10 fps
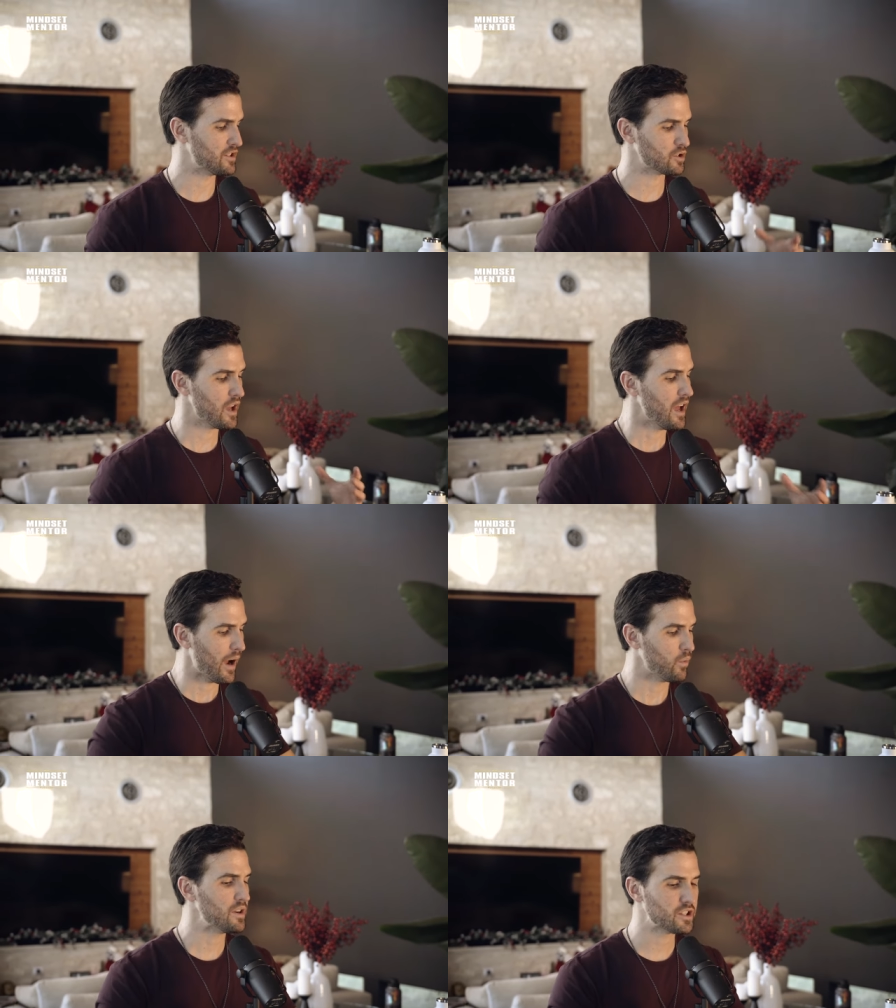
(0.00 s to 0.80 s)
I
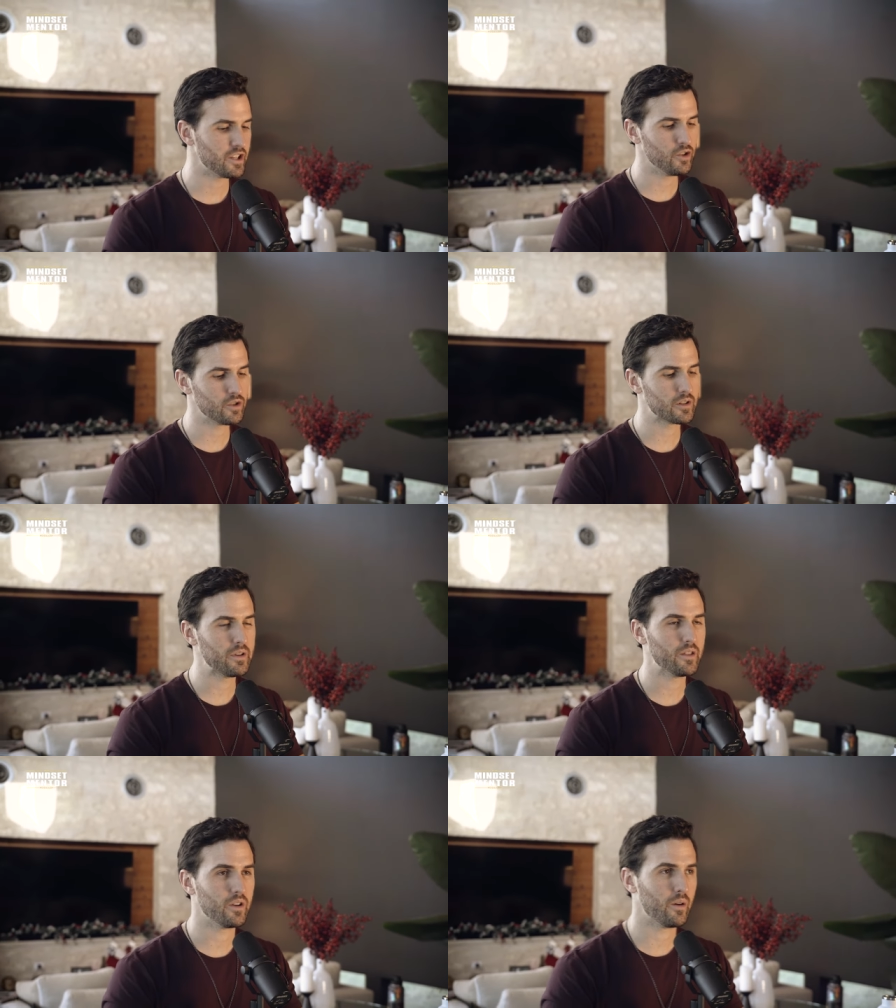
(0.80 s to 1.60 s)
wish that it used to
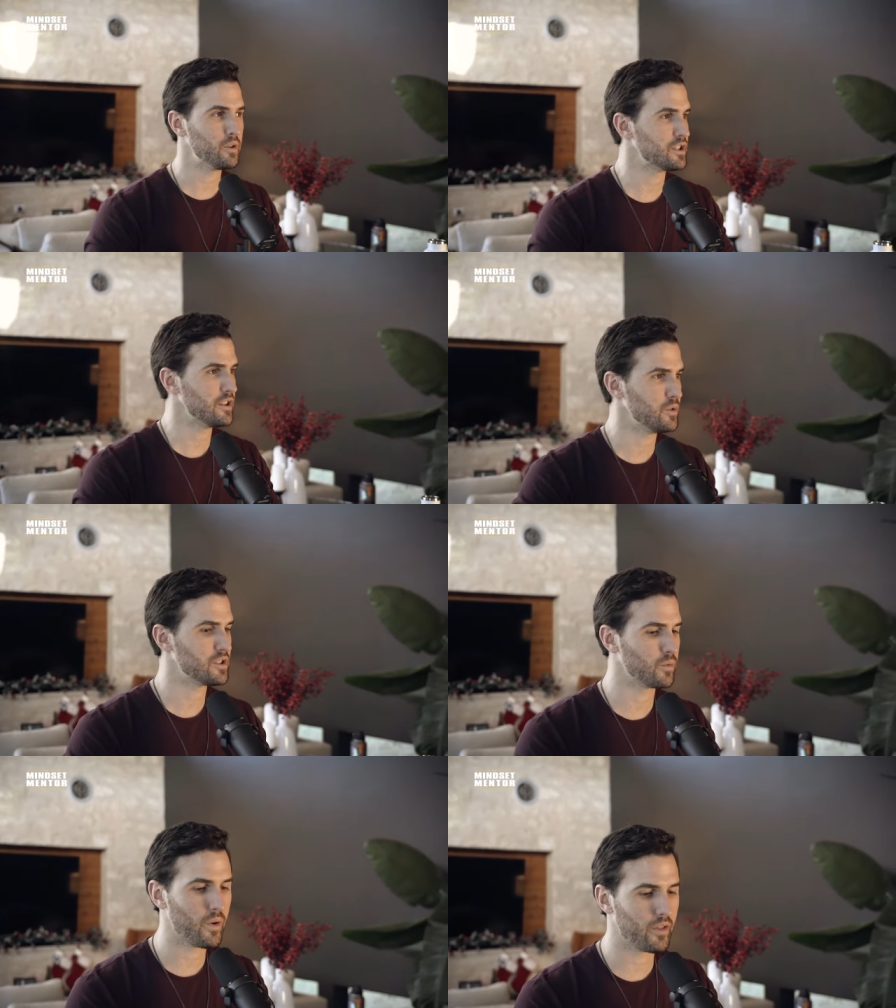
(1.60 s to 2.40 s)
be, I wish that it
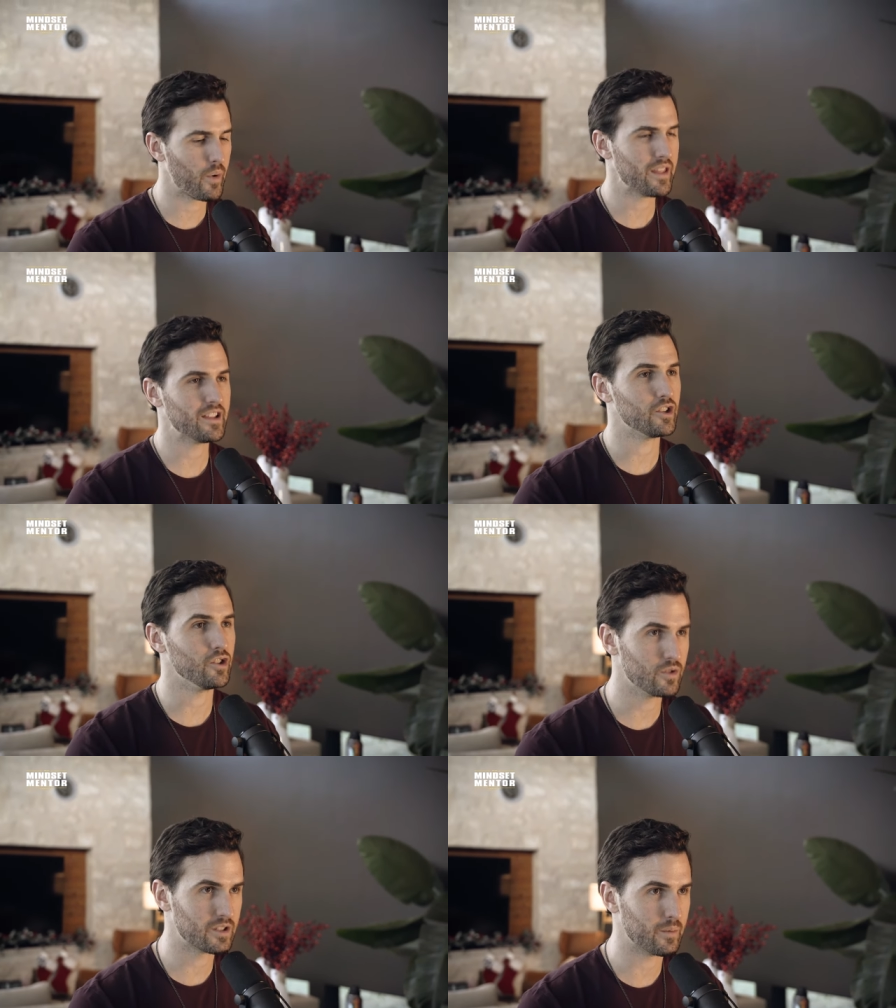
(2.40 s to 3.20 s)
was the way that it
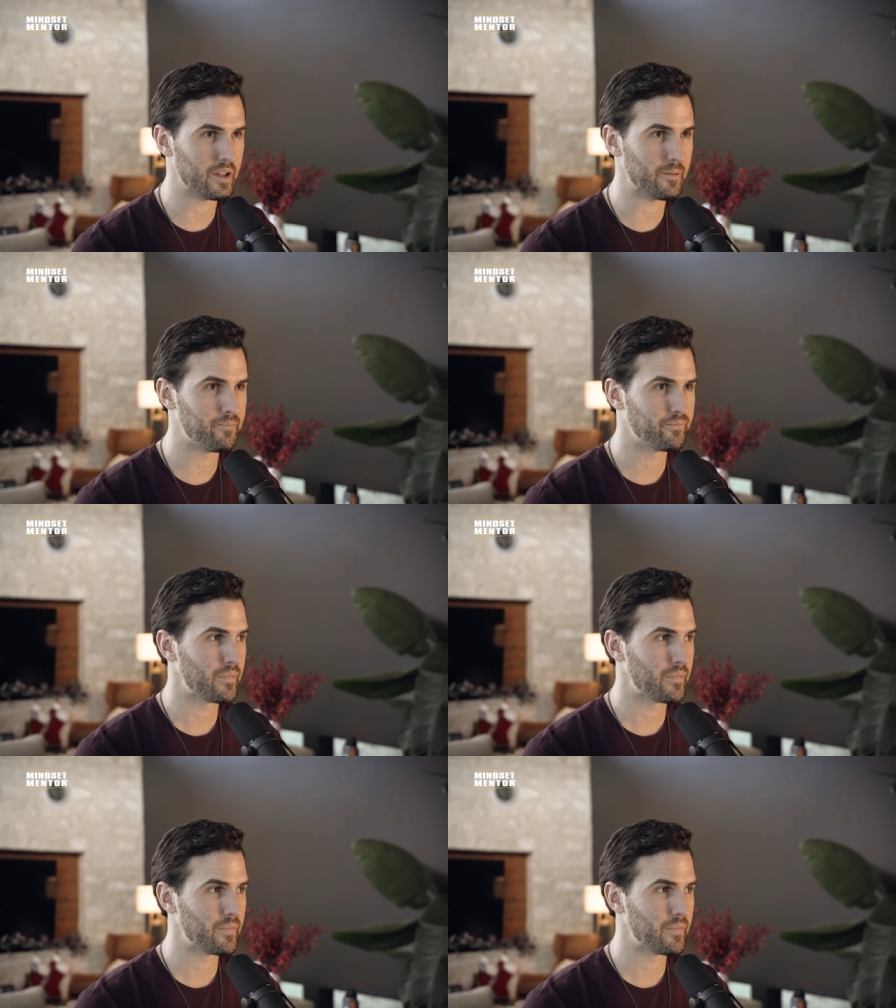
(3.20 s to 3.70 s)
used to be.